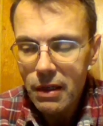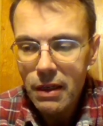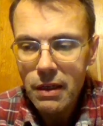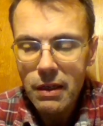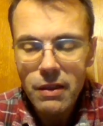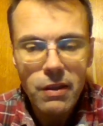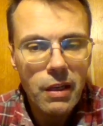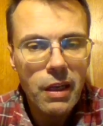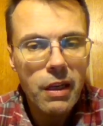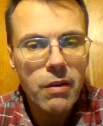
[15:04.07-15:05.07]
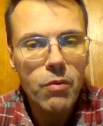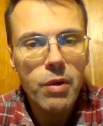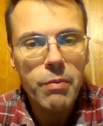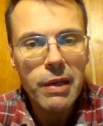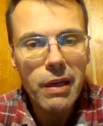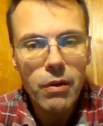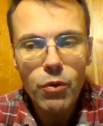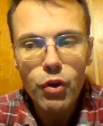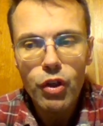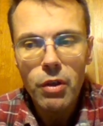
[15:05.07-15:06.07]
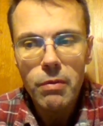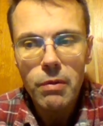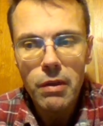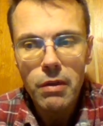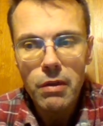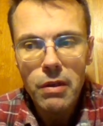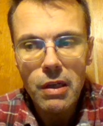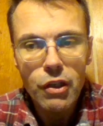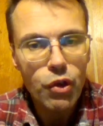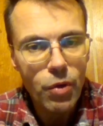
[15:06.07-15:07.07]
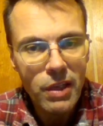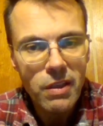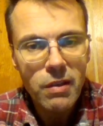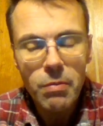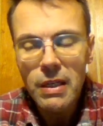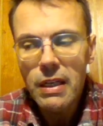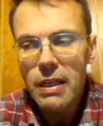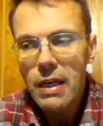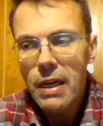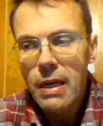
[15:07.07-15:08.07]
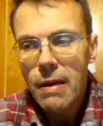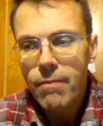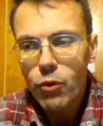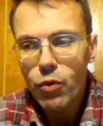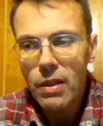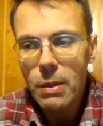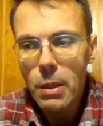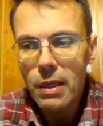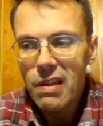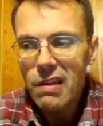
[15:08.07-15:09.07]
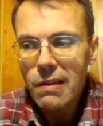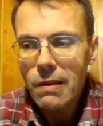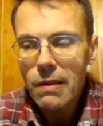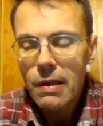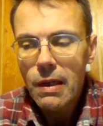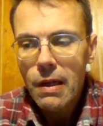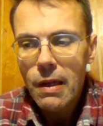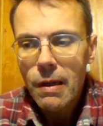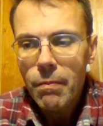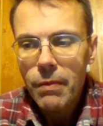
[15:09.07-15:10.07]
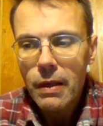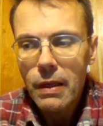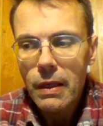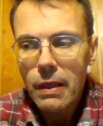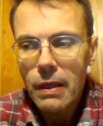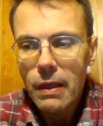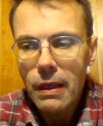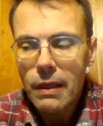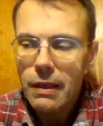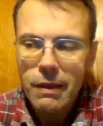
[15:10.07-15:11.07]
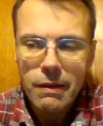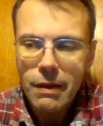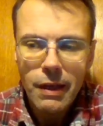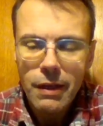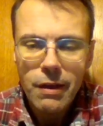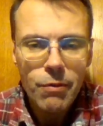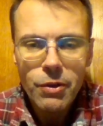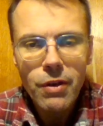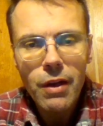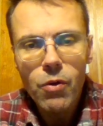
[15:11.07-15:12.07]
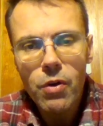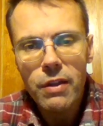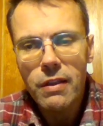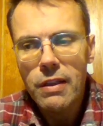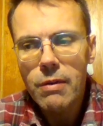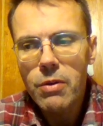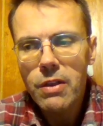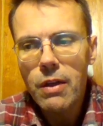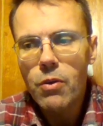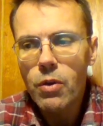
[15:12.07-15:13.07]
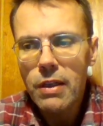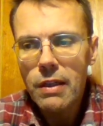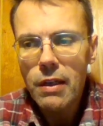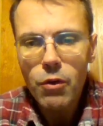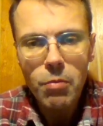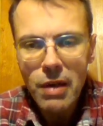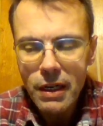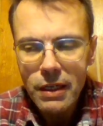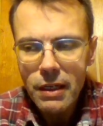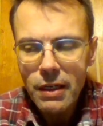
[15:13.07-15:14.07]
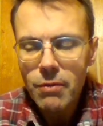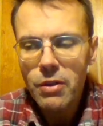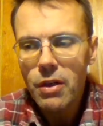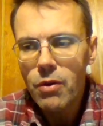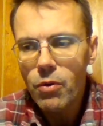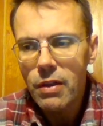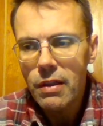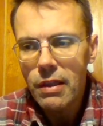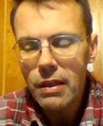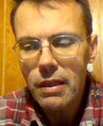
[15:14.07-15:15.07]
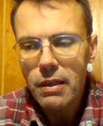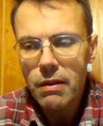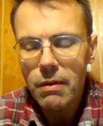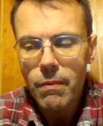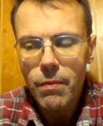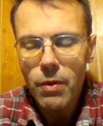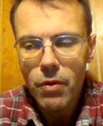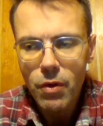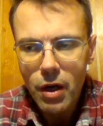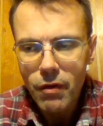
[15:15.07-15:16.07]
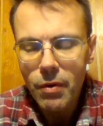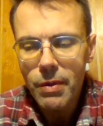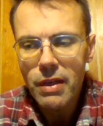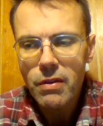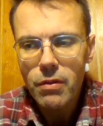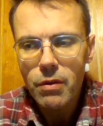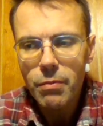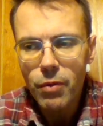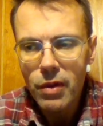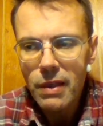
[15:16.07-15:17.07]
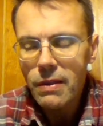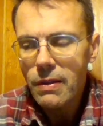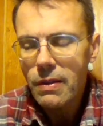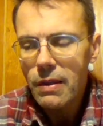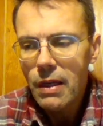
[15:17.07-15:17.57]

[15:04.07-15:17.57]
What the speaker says: and it's again where Milan Kučan traced me to the dentist. And again, he was recorded. He was recorded in Ljubljana, he was recorded in Novo Mesto police,